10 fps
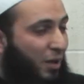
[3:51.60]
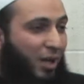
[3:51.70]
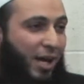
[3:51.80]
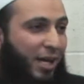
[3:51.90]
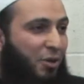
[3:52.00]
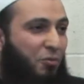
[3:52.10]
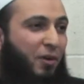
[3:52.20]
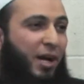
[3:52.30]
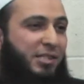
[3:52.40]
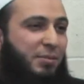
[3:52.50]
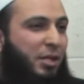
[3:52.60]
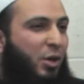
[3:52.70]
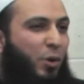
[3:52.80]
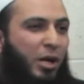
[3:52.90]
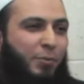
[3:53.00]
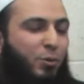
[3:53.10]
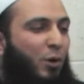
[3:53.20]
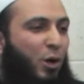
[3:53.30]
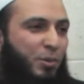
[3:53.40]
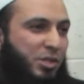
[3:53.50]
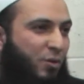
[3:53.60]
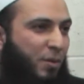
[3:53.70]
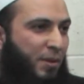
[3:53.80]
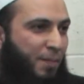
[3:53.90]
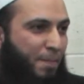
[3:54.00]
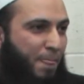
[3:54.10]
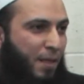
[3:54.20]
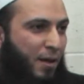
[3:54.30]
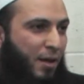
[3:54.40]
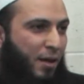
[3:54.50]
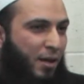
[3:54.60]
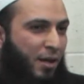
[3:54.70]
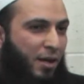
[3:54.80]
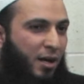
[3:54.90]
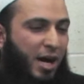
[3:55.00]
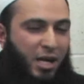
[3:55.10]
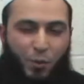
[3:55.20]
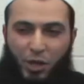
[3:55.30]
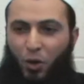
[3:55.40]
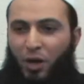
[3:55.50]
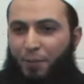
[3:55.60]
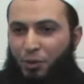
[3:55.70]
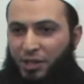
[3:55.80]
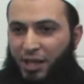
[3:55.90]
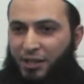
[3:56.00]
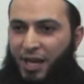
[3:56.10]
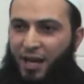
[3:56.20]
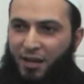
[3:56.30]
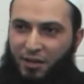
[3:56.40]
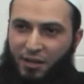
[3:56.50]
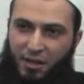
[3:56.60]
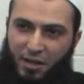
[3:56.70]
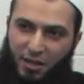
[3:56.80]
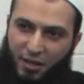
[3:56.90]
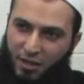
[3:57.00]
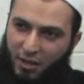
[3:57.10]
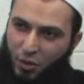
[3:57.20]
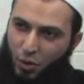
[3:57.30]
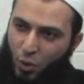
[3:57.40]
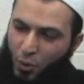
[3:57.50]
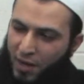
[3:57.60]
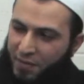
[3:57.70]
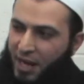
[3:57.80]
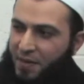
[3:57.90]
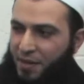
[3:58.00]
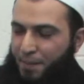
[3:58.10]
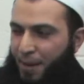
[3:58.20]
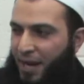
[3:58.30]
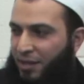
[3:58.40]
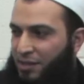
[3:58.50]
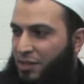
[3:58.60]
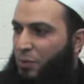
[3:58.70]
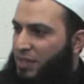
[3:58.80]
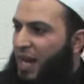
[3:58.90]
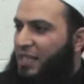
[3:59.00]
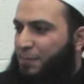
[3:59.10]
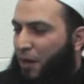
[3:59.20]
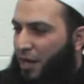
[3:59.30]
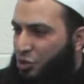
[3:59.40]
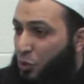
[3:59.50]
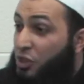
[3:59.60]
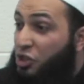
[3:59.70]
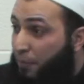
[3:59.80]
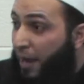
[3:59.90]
Wallahi, you find some incredible moments from them. I can recall Abu Darda, or one of the other companions, who was asked by a Jewish